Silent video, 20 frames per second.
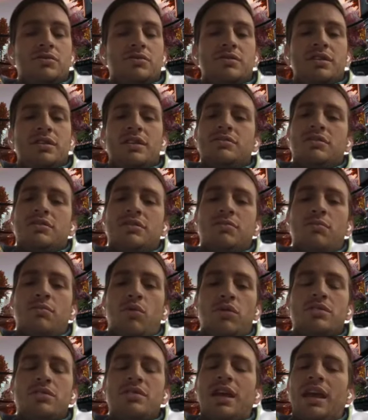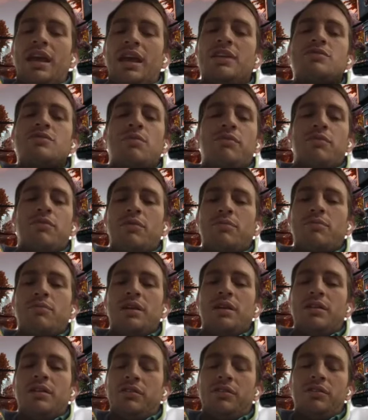those things are more
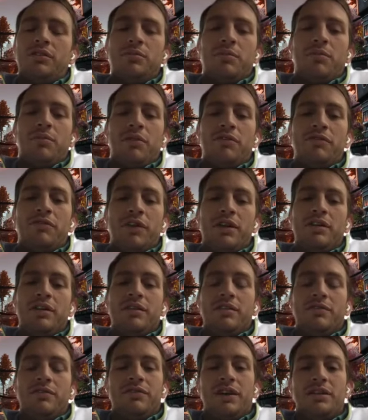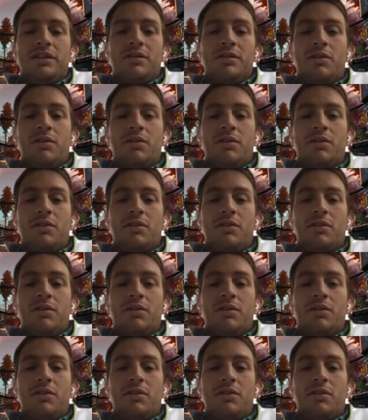tangible for me and a little bit more fun.